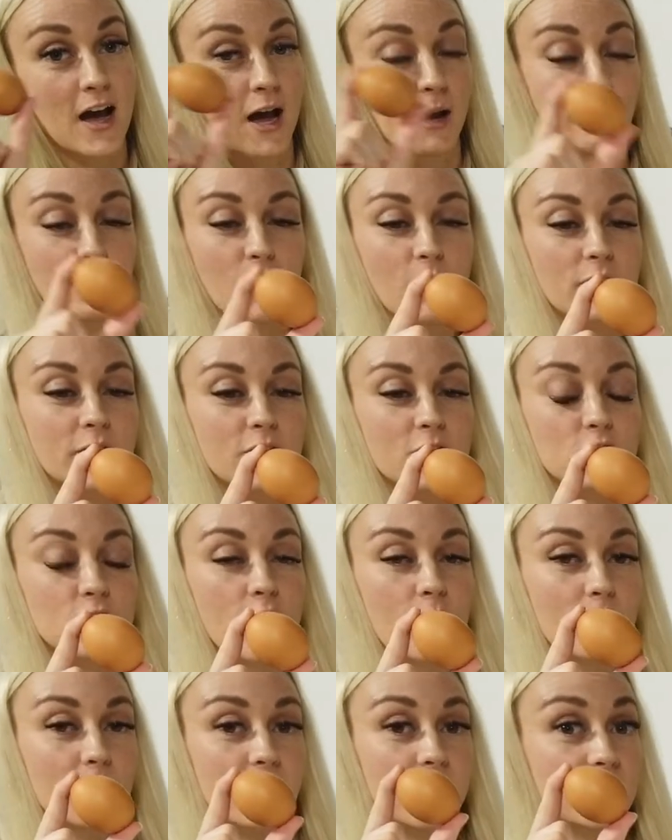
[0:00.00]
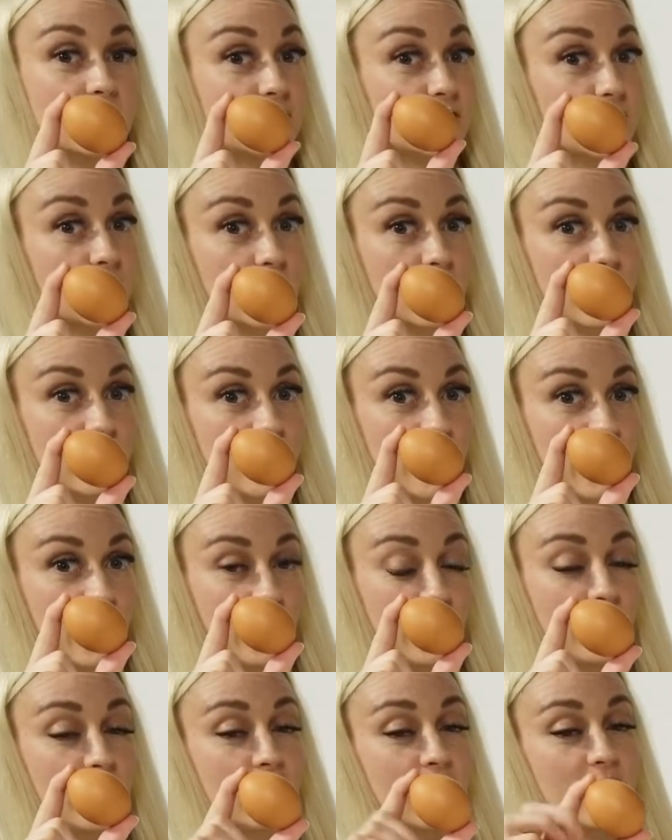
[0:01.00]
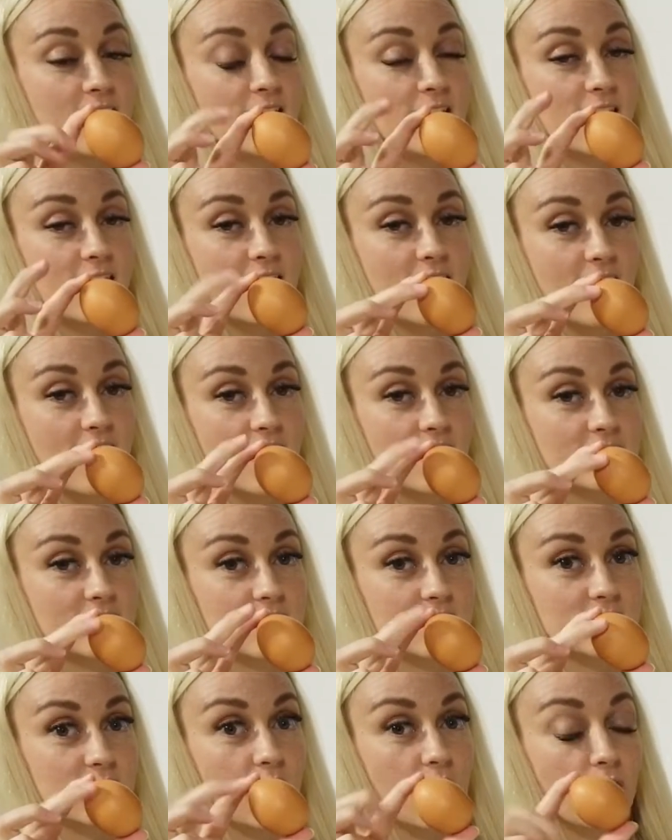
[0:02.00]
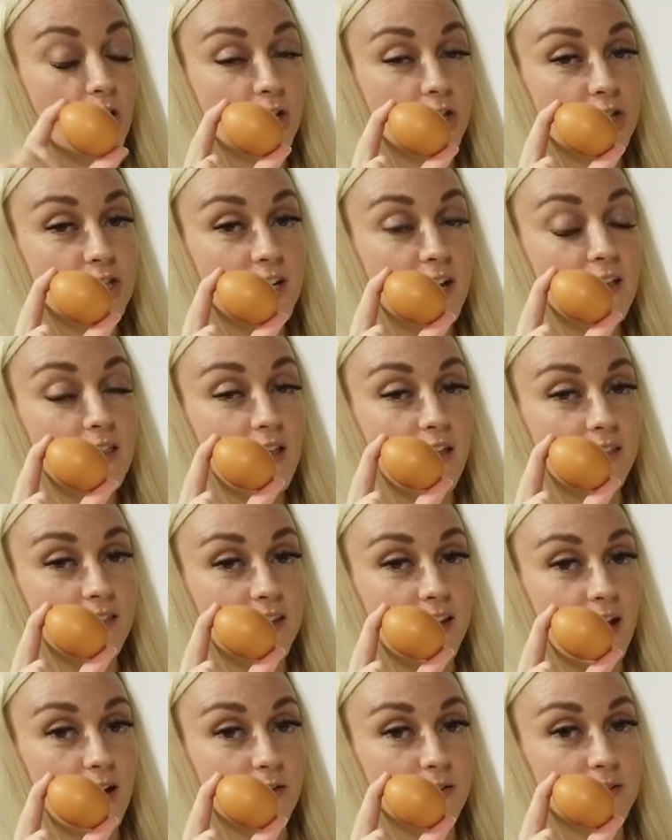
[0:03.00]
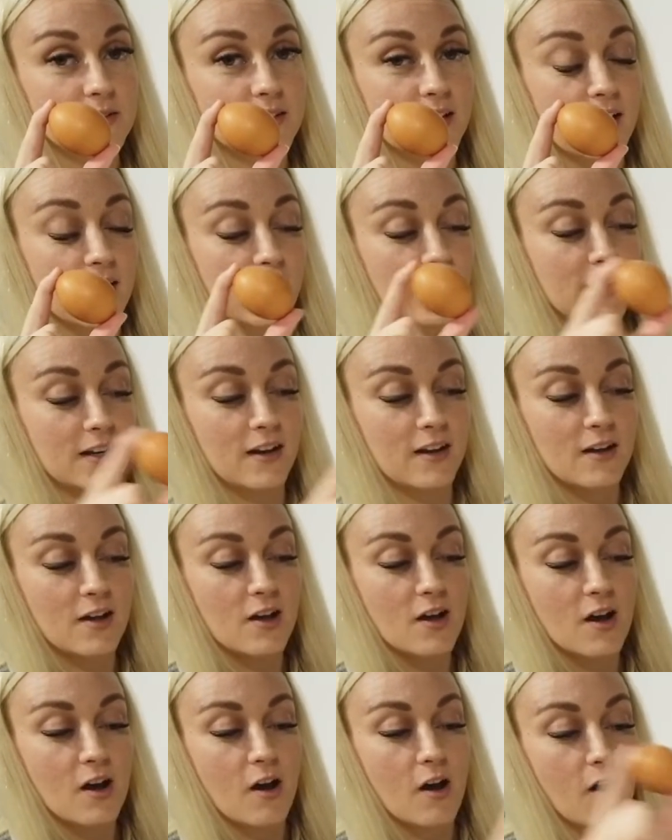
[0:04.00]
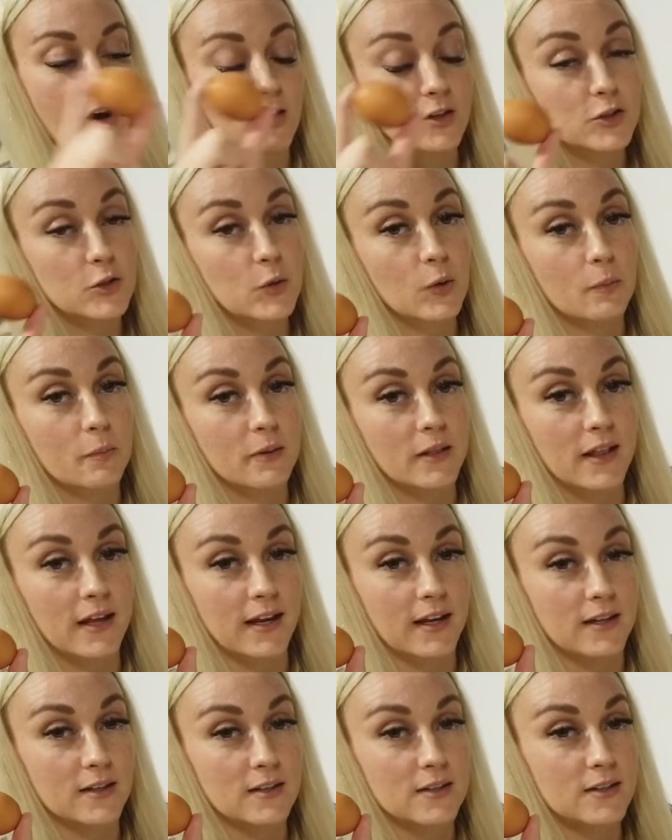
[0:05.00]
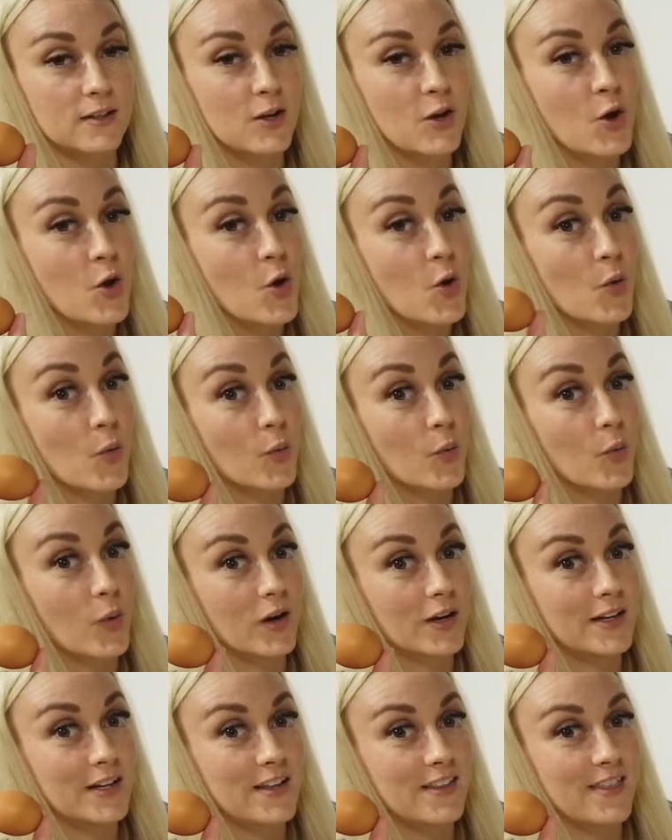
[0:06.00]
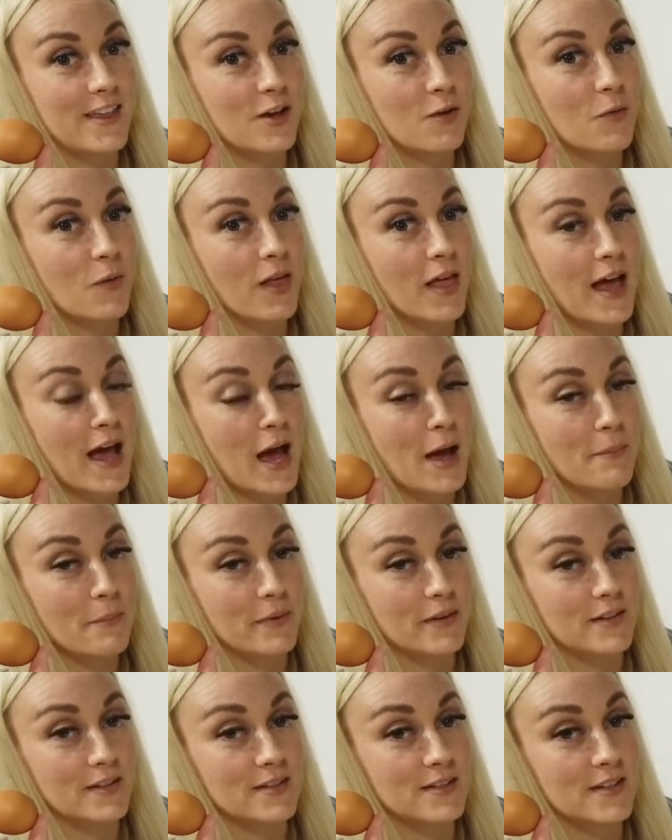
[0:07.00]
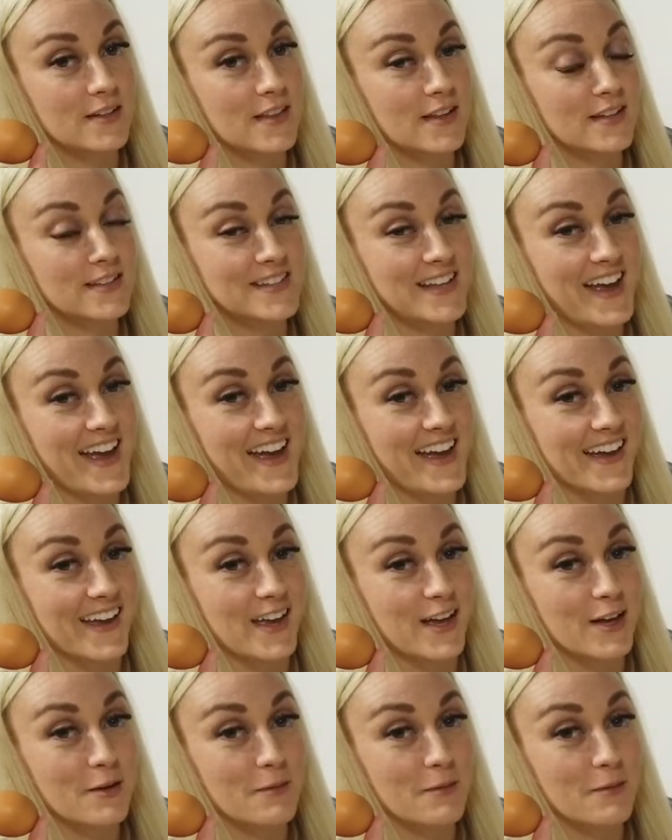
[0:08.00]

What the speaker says: I'm going to drop this chicken egg that has its hard shell on the outside onto a plate. What do you think will happen to this egg?